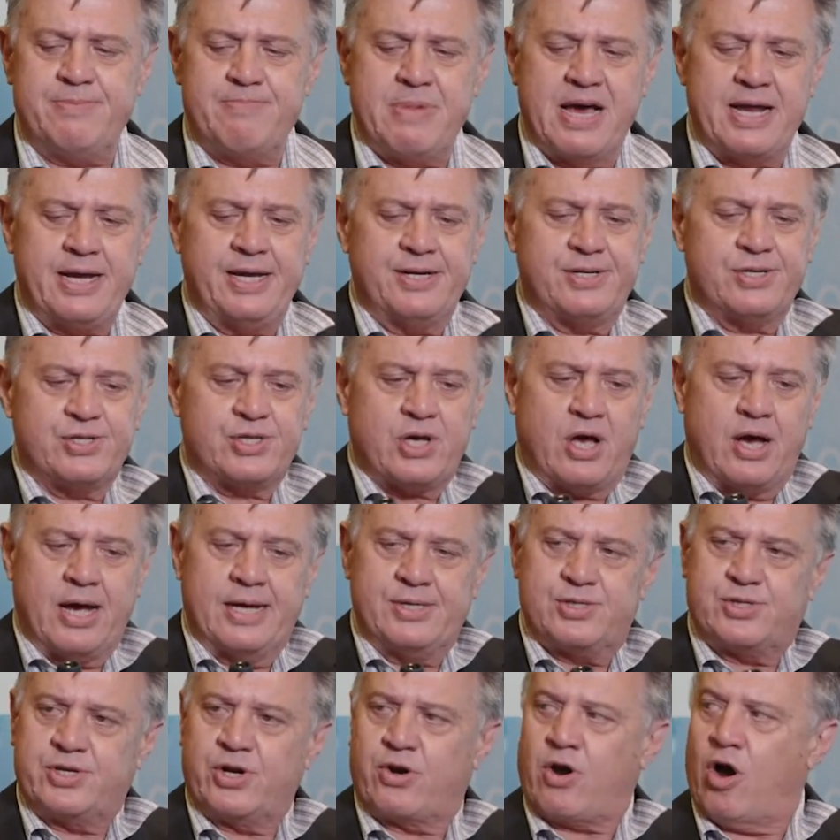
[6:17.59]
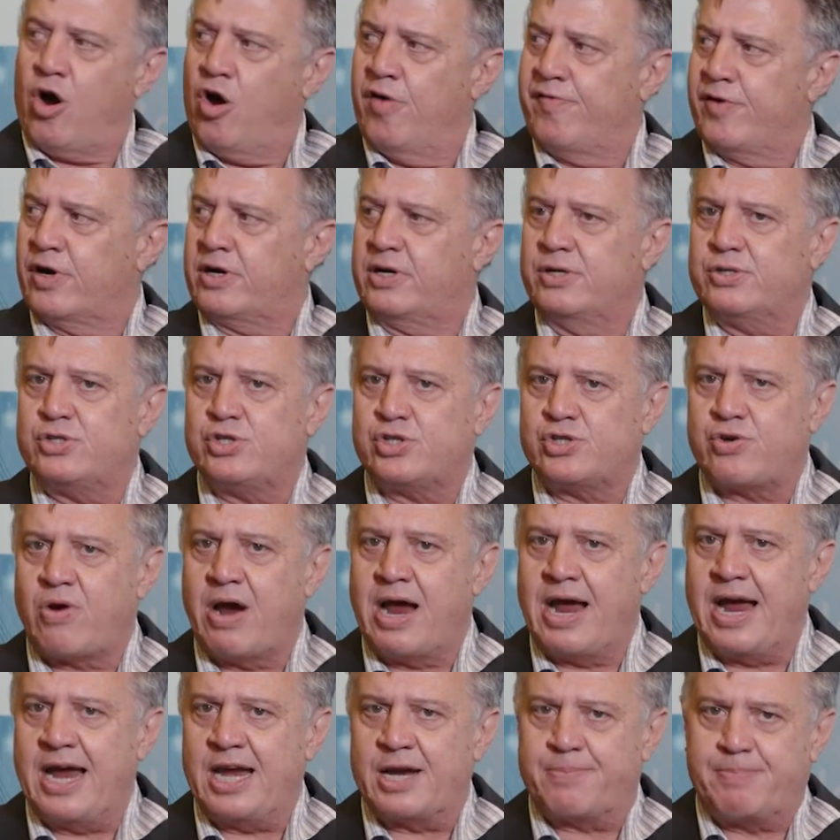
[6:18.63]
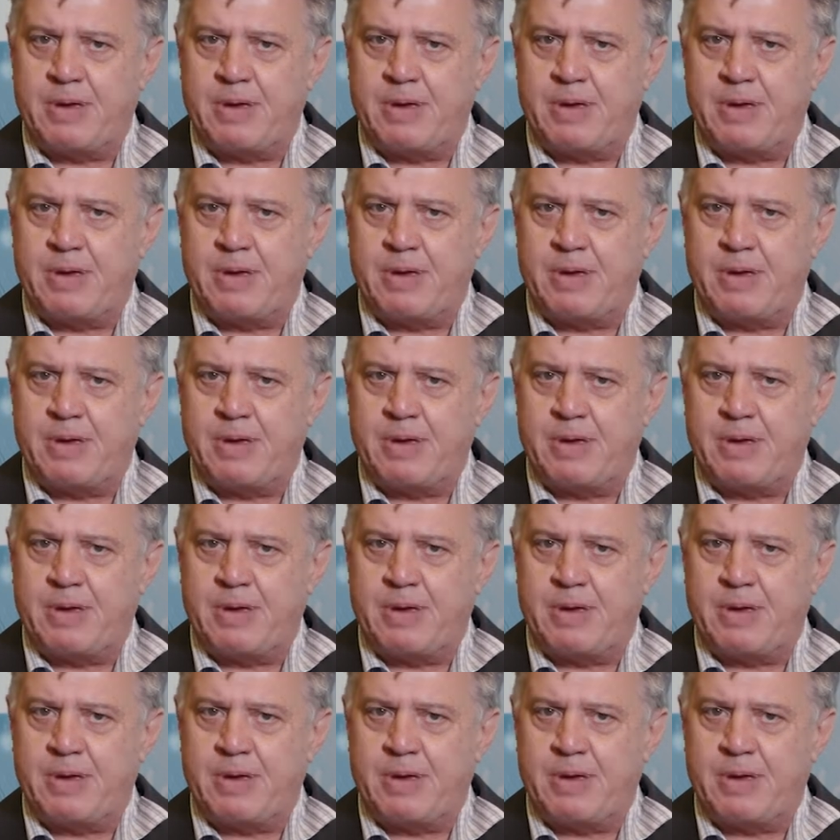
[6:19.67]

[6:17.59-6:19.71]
many designs that are over-constrained.